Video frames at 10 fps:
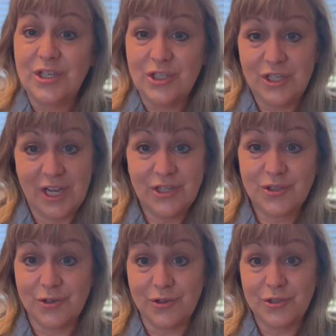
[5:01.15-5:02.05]

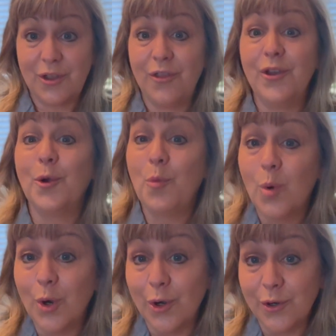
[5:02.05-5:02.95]
gestures, their
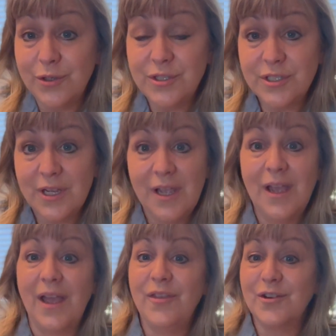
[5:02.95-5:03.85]
words,
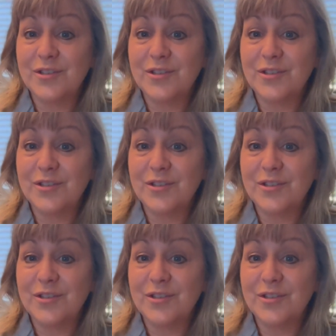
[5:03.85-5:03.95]
their